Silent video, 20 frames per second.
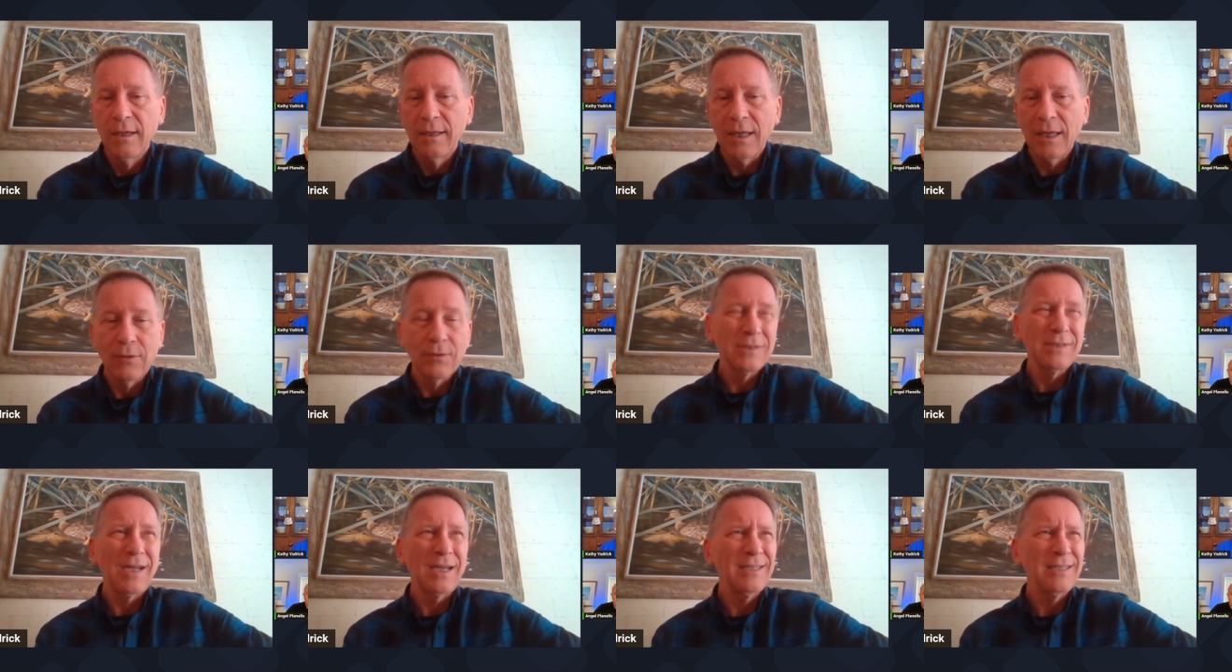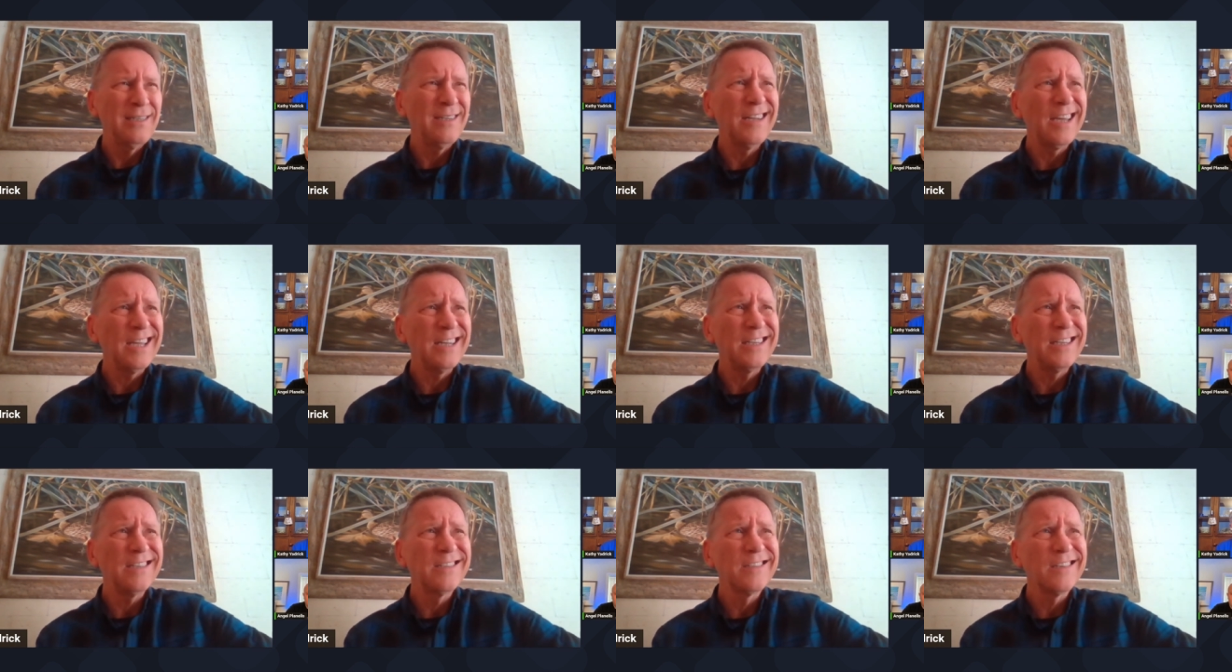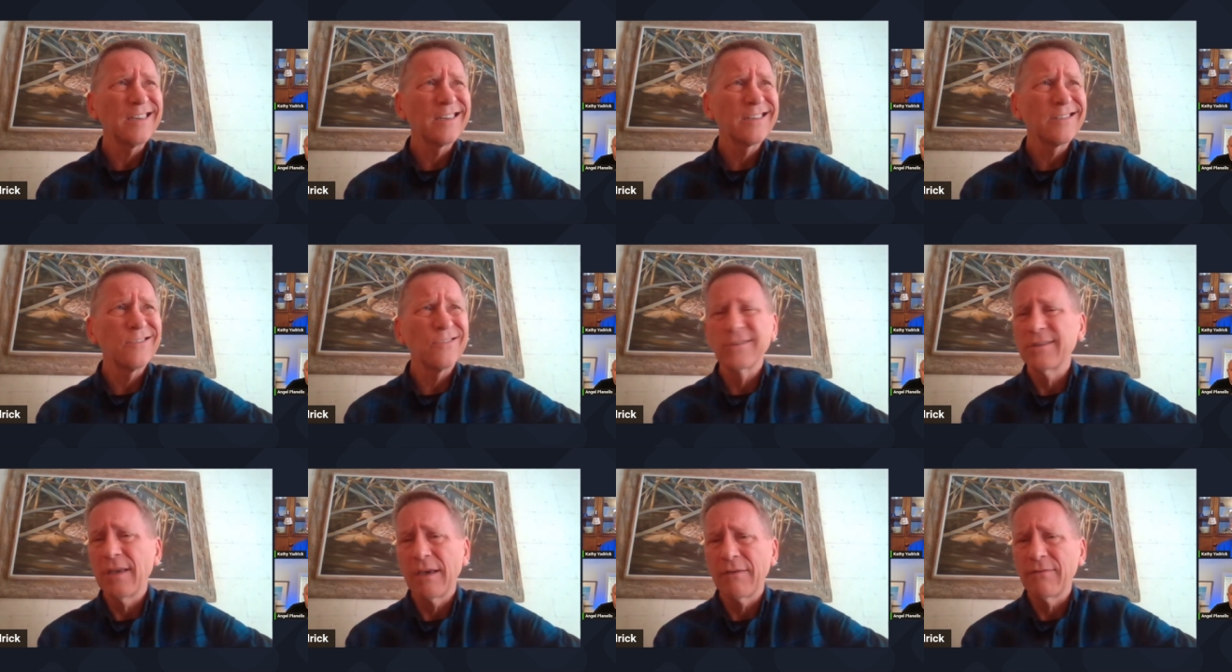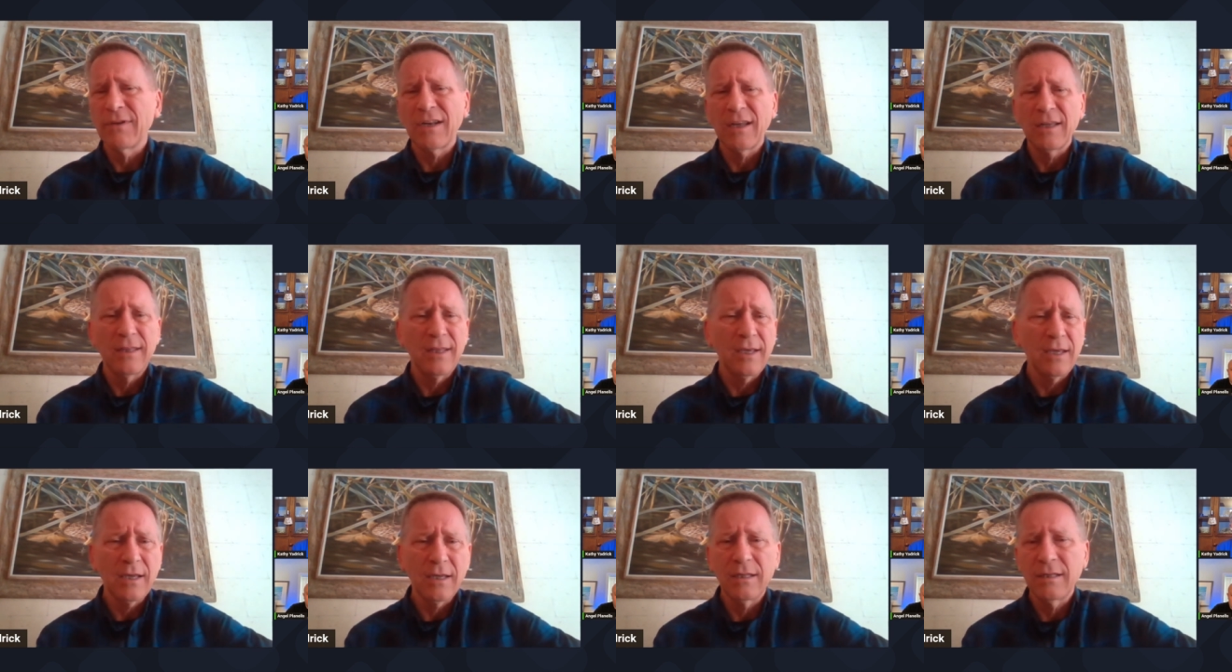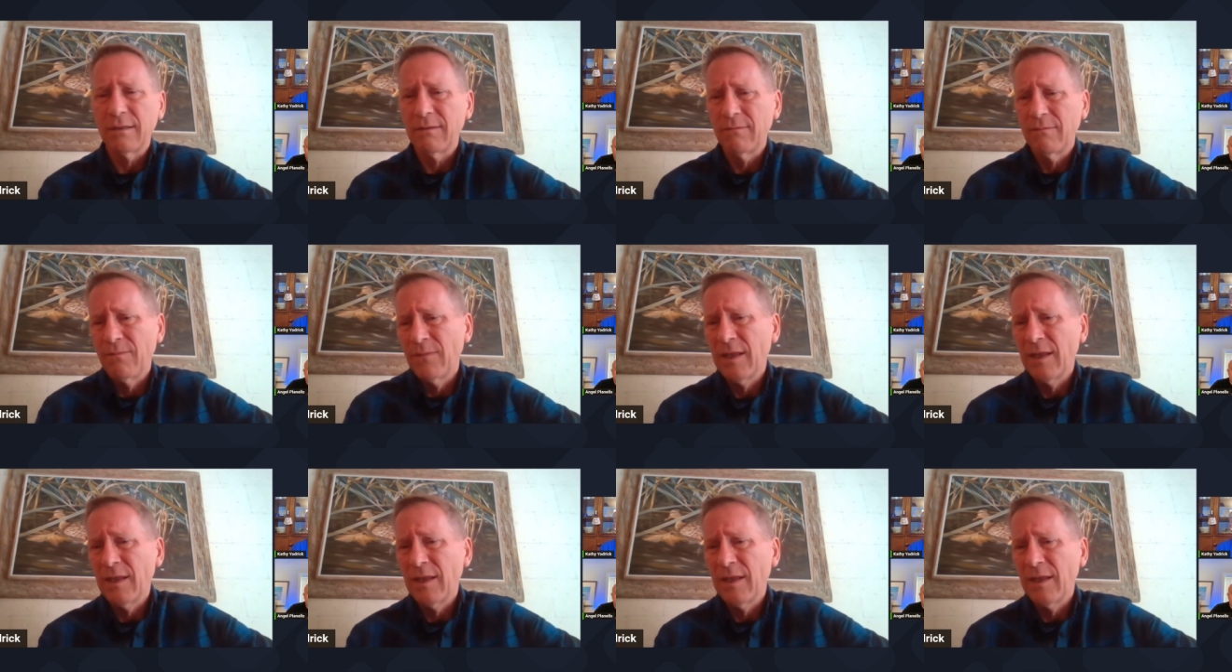that was 1986 or 7, I think. And